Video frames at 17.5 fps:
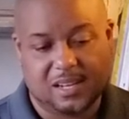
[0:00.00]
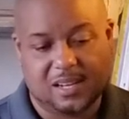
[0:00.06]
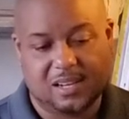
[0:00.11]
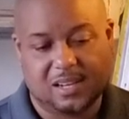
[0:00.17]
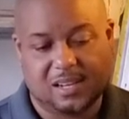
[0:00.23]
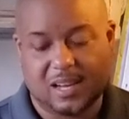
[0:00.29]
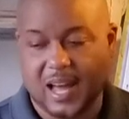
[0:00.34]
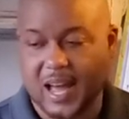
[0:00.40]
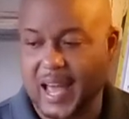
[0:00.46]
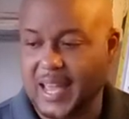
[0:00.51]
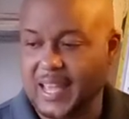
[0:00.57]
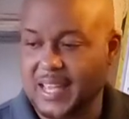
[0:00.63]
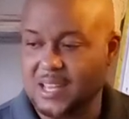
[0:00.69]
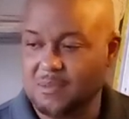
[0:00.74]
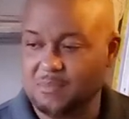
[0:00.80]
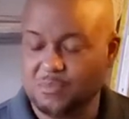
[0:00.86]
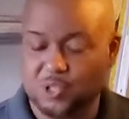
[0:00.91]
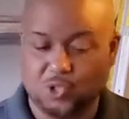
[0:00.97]
uh, I
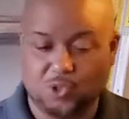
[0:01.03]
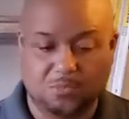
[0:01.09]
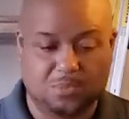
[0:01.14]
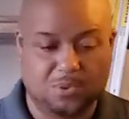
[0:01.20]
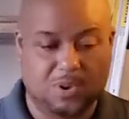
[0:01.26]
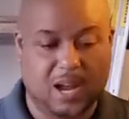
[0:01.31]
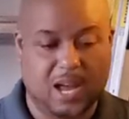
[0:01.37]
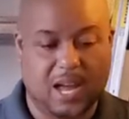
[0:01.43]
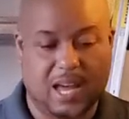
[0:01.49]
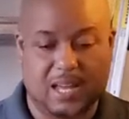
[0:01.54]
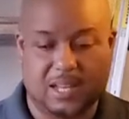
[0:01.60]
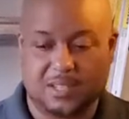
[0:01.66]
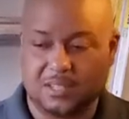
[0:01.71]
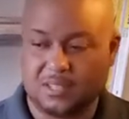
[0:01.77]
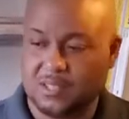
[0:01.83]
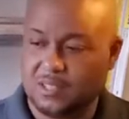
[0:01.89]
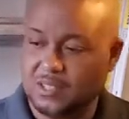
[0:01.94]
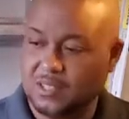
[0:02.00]
am
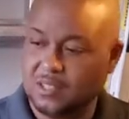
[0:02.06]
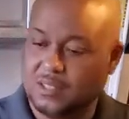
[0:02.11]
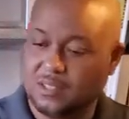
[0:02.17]
surprised